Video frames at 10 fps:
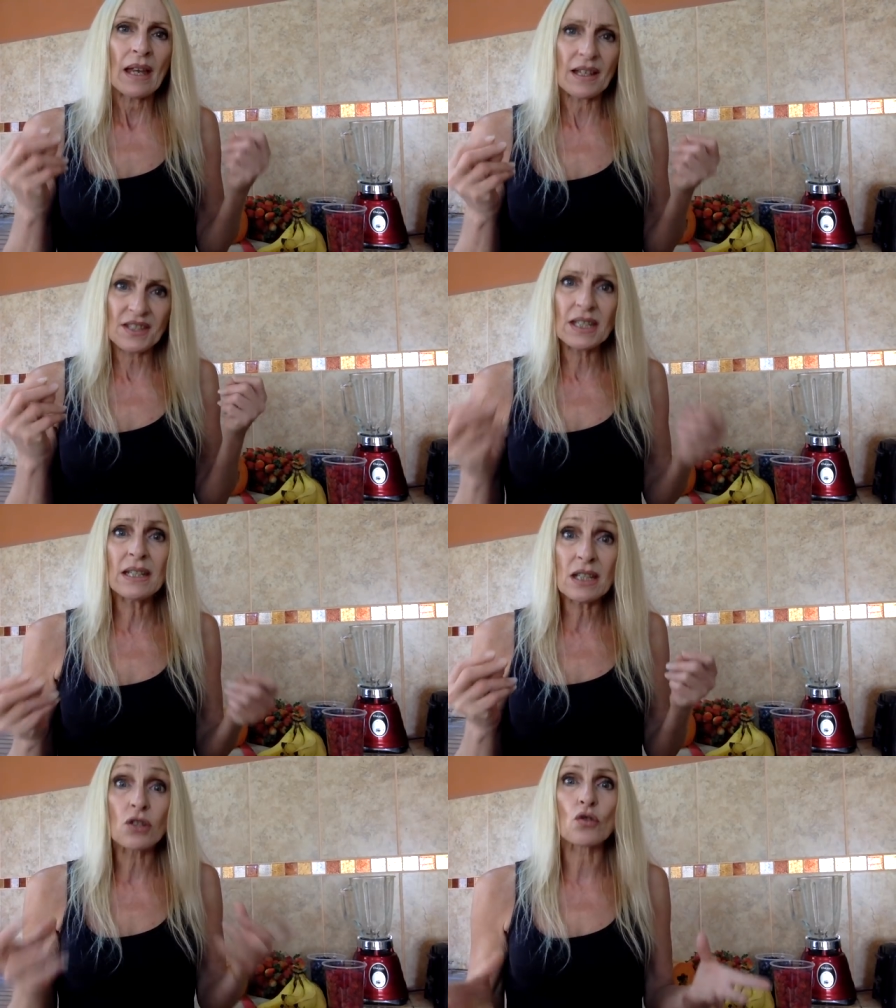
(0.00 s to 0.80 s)
a
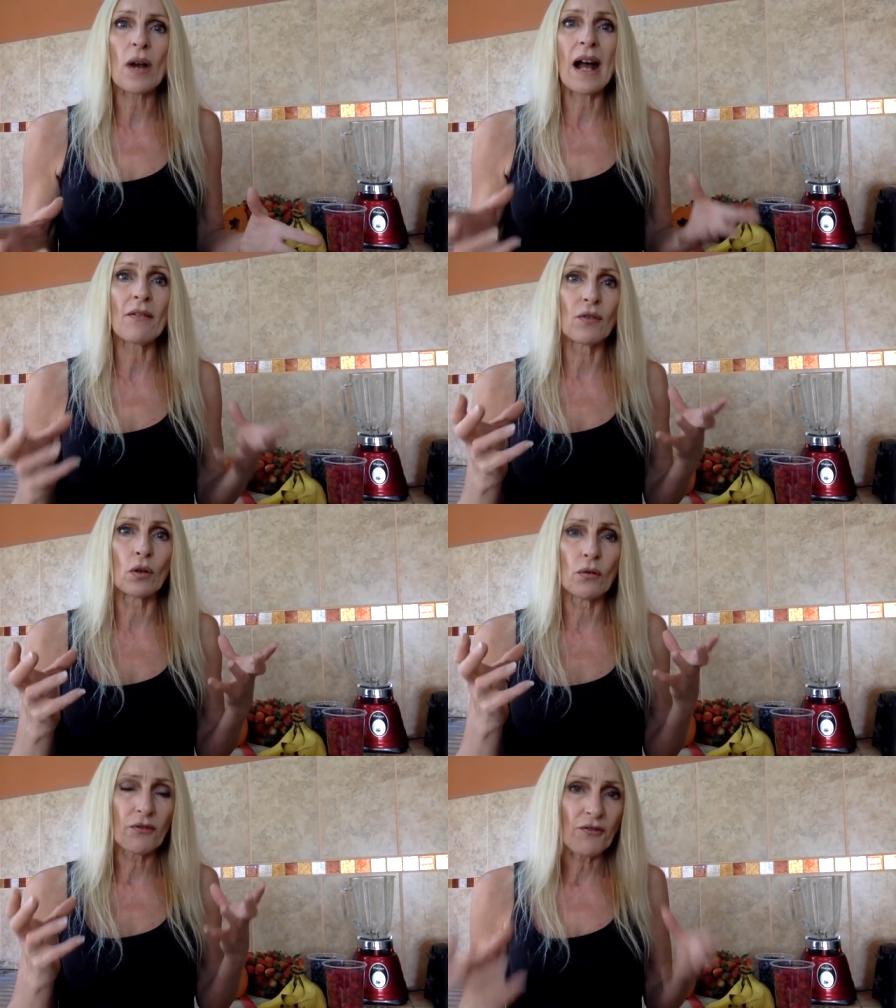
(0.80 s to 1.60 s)
seed can
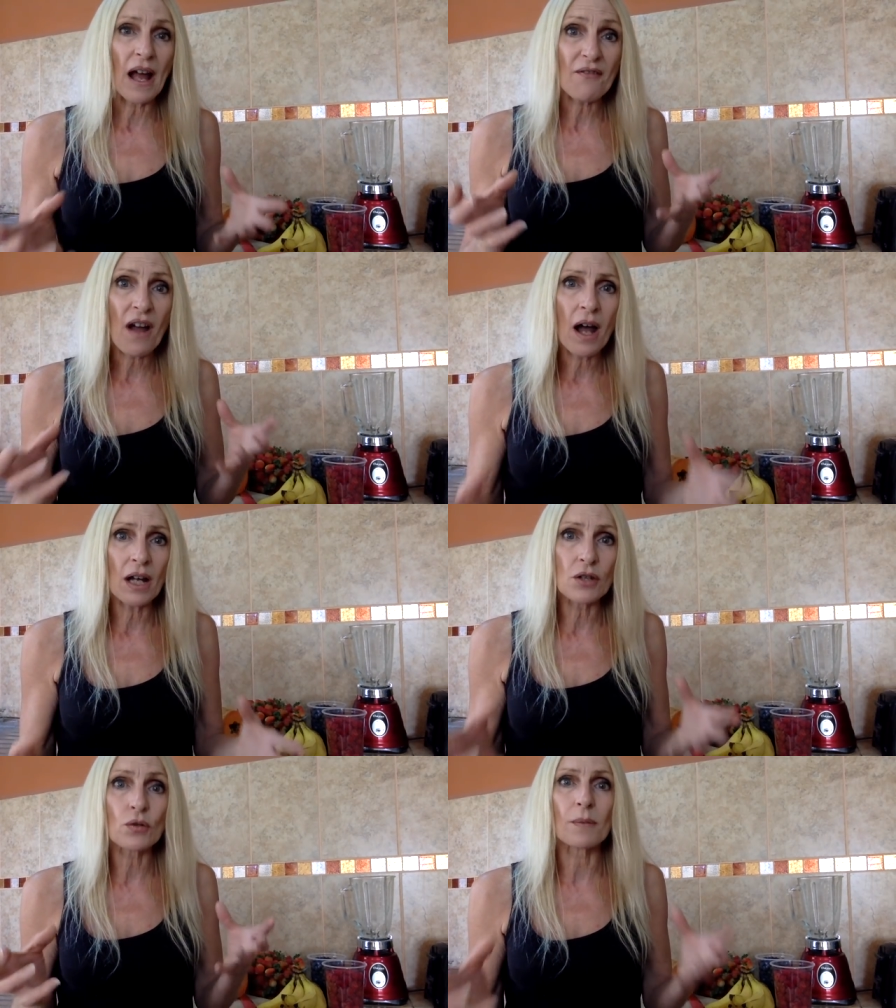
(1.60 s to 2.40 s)
travel
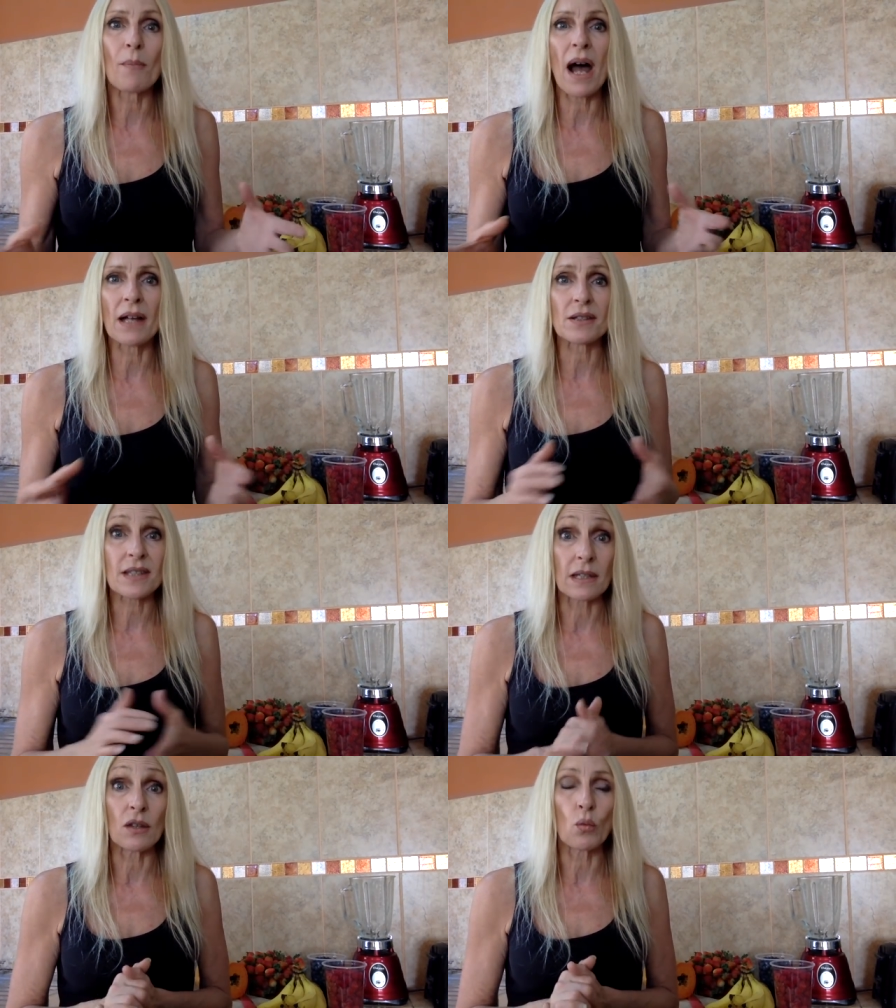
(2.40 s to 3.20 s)
500
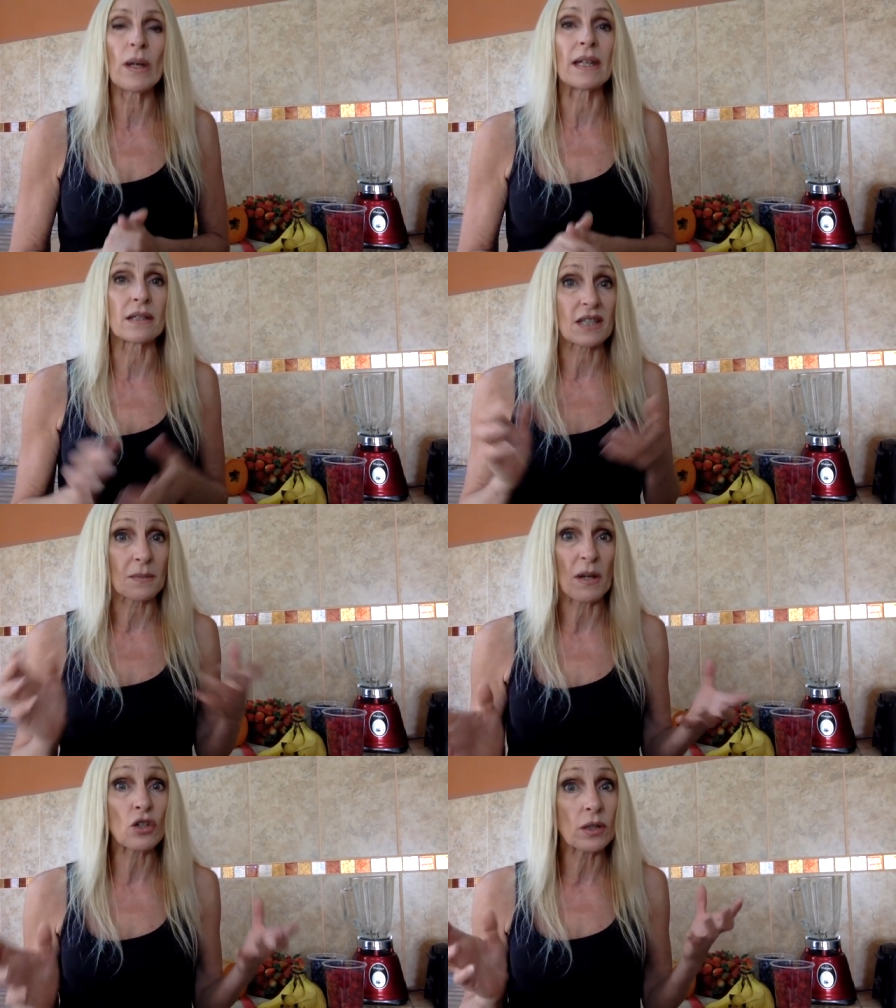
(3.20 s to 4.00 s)
miles in the wind,
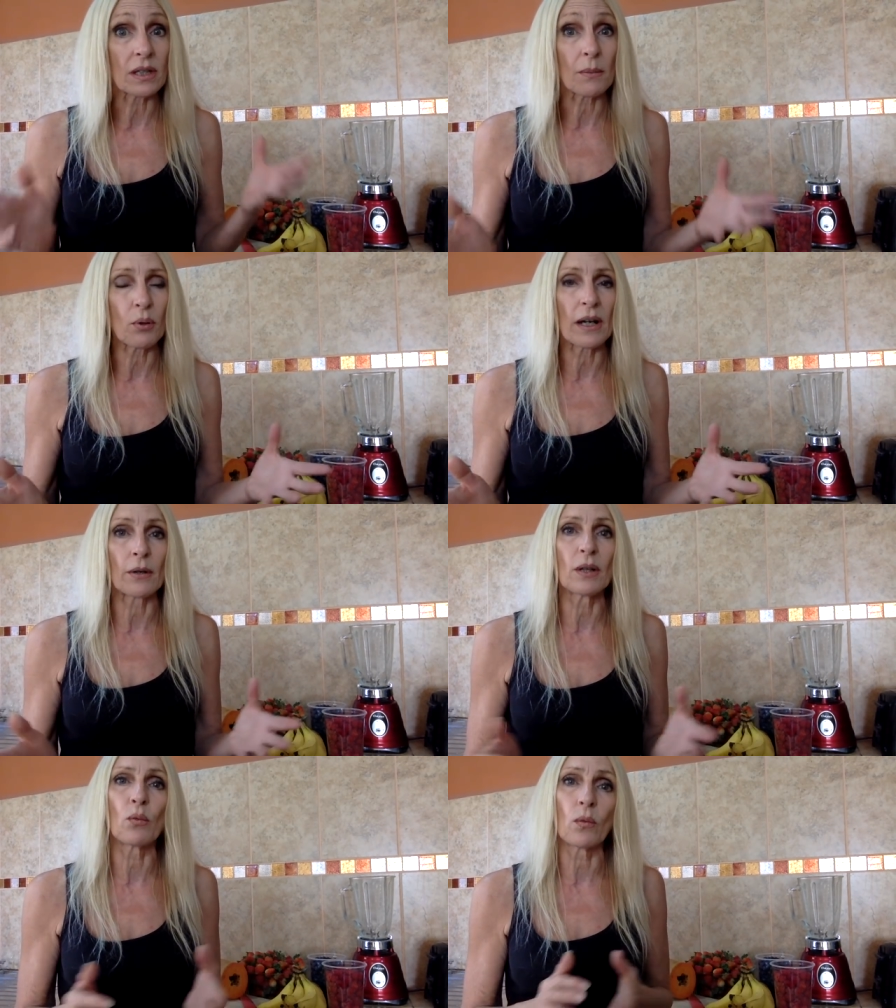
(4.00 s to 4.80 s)
especially in the
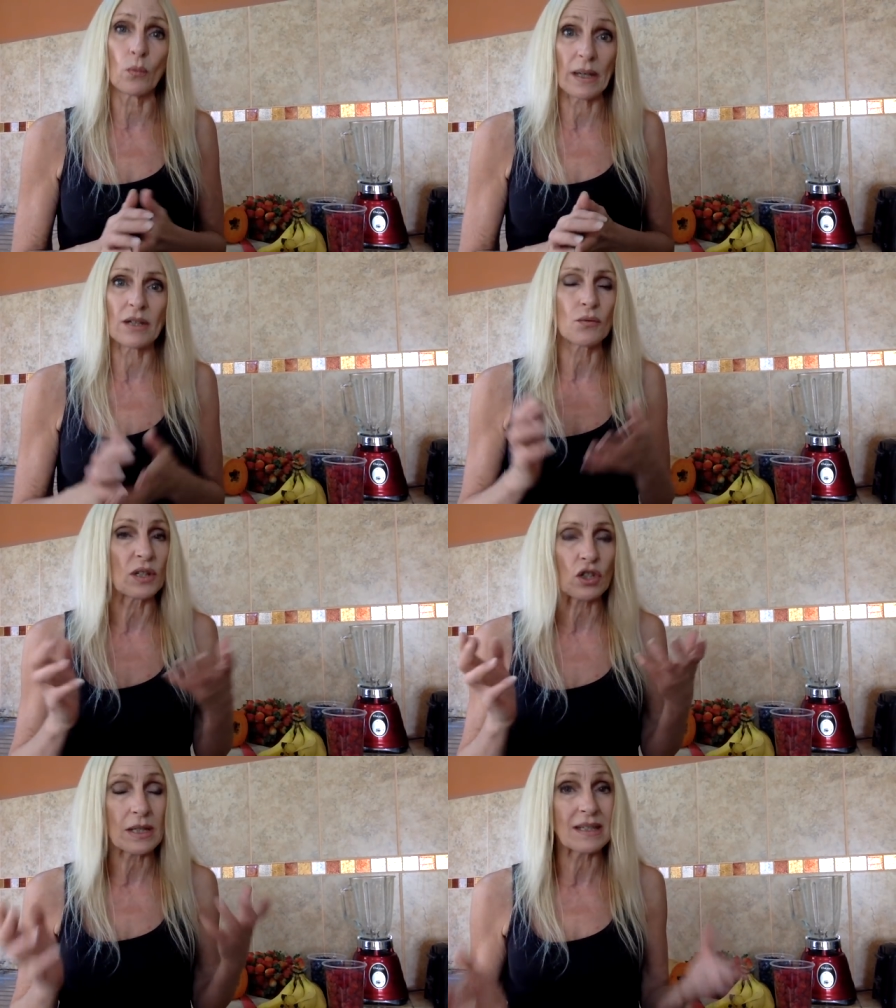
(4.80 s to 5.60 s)
prairie wind,
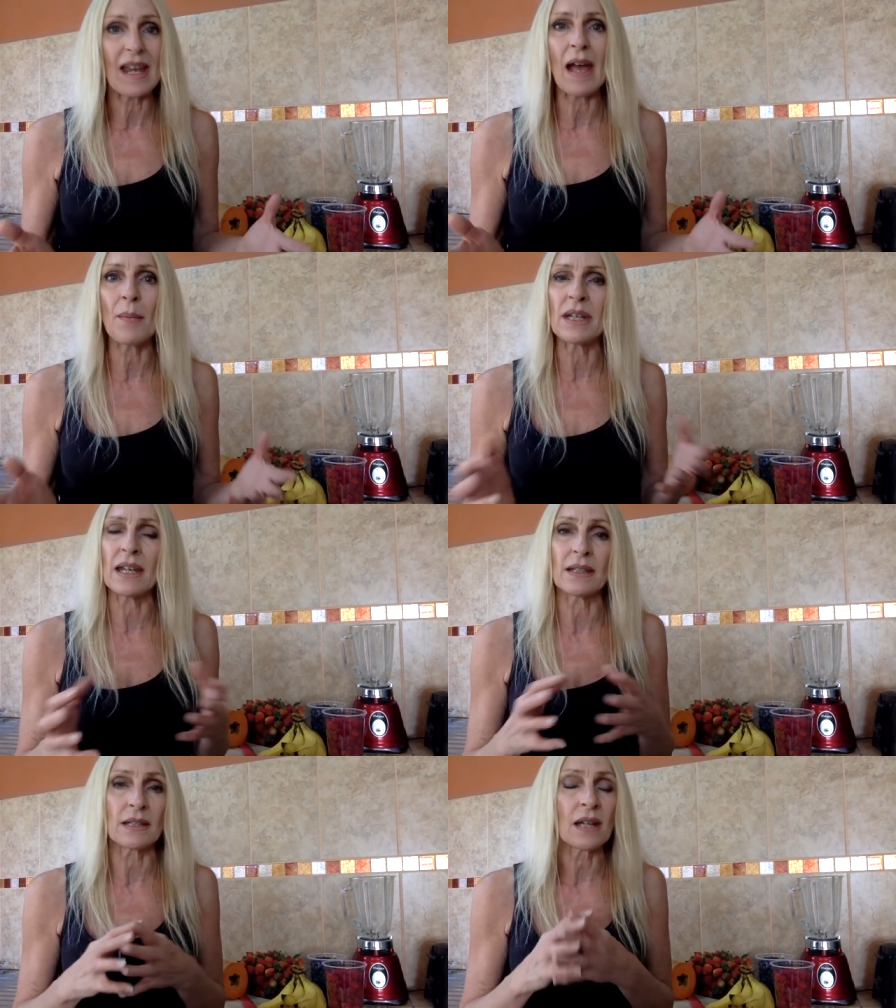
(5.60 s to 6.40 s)
which
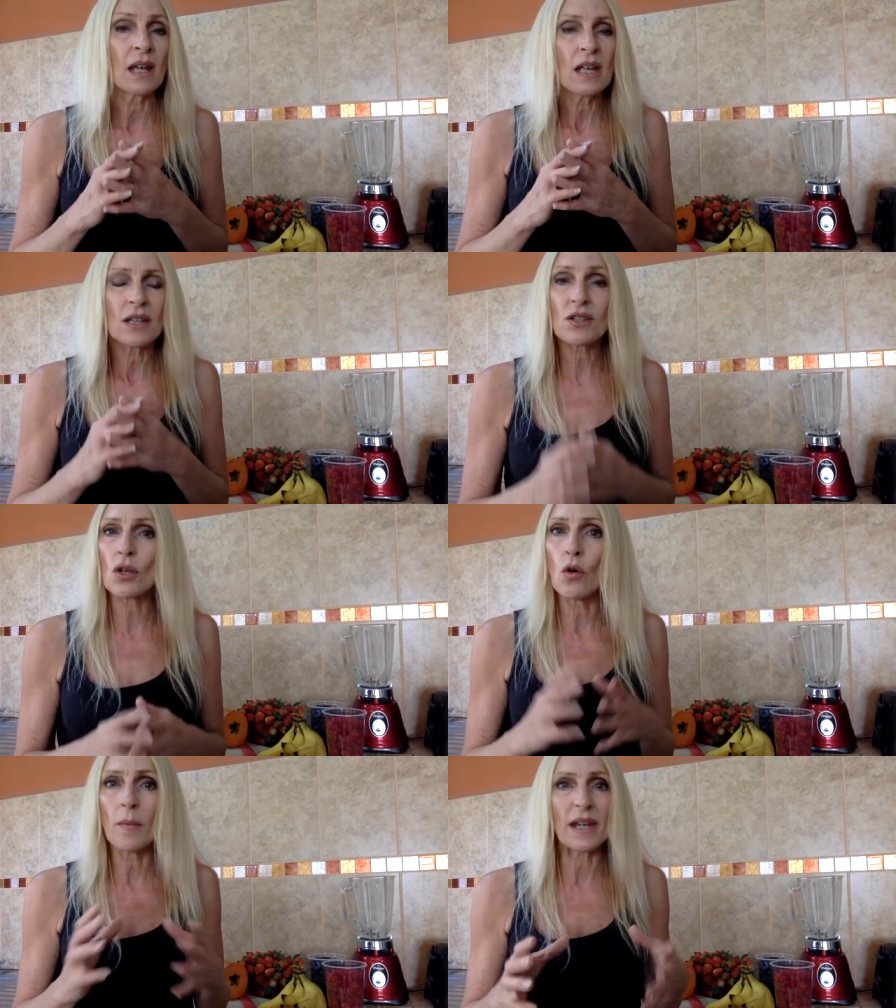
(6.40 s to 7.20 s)
contaminated
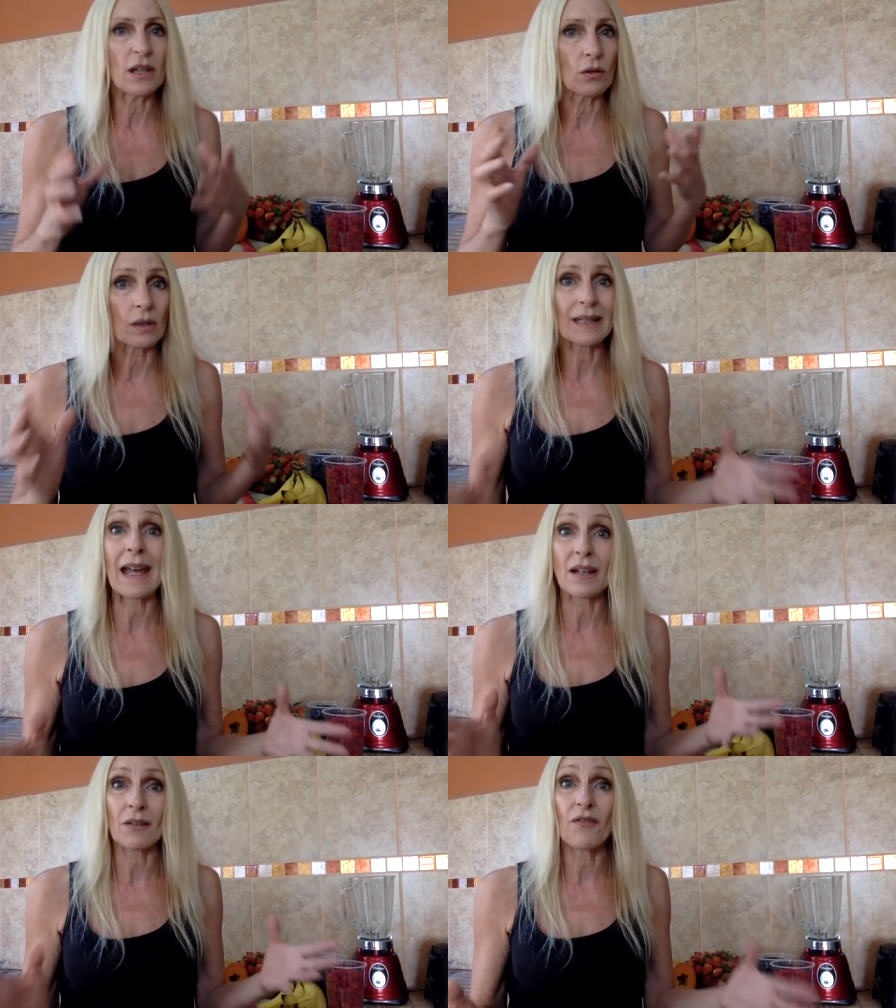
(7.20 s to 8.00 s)
so many
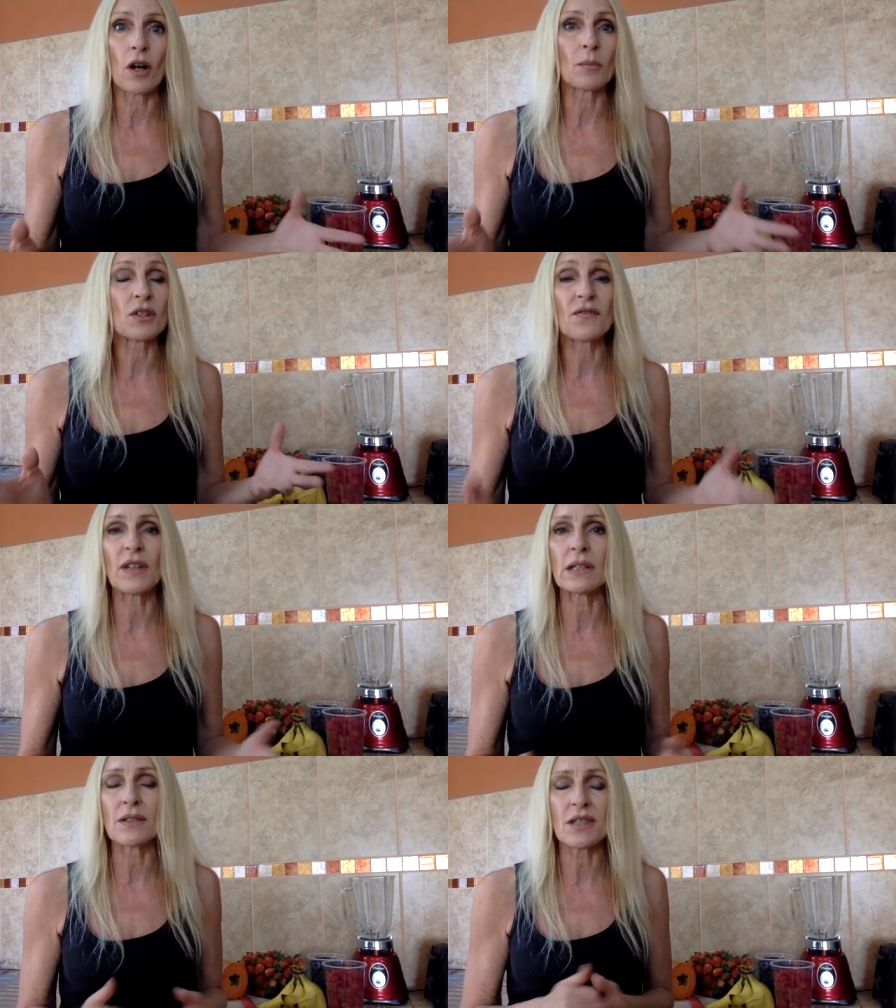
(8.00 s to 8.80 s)
organic farmers'
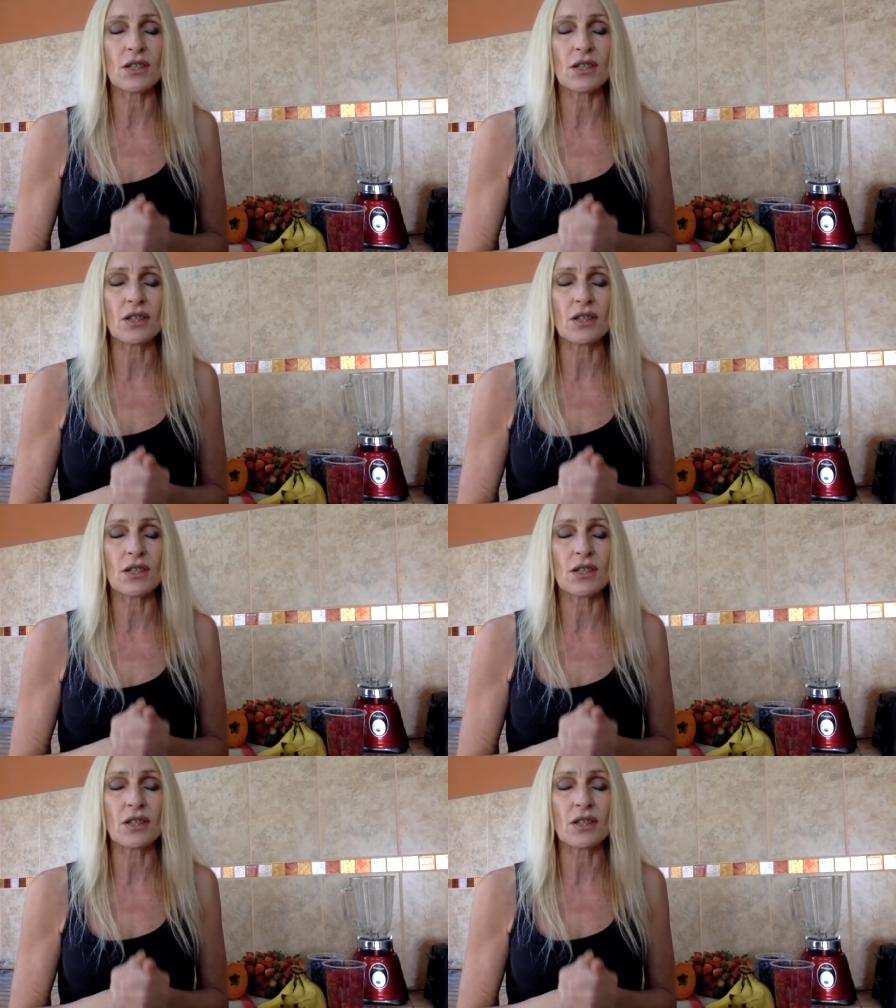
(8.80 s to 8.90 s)
fields.